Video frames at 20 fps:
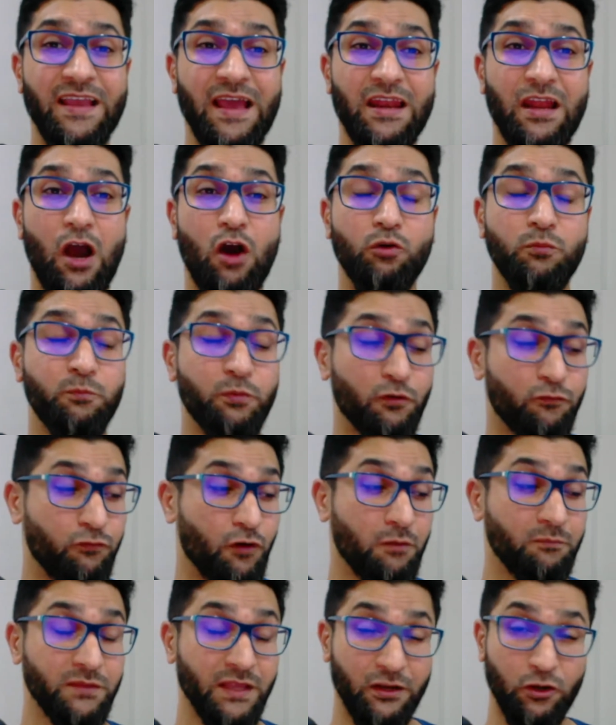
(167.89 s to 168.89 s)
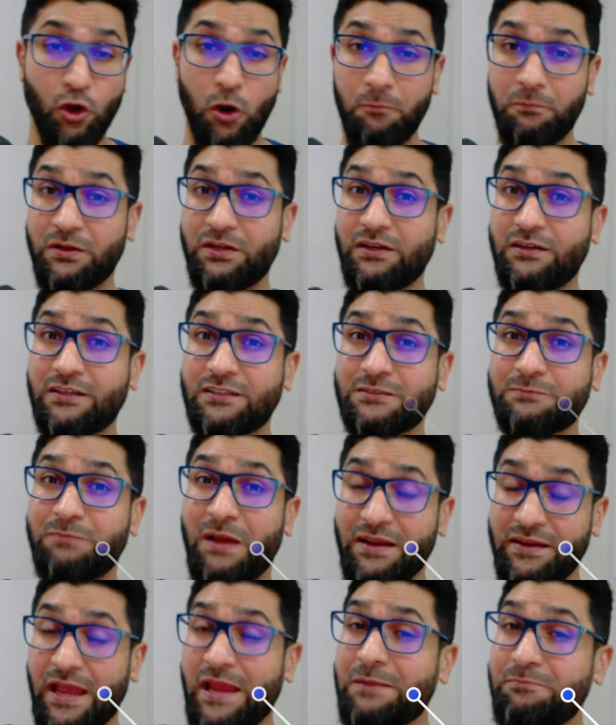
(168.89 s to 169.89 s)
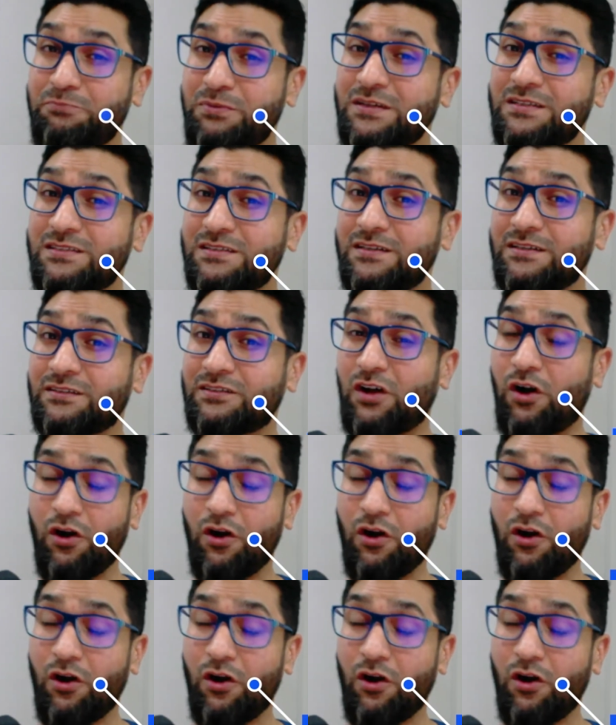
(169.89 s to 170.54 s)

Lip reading: can outperform their competitors by 9%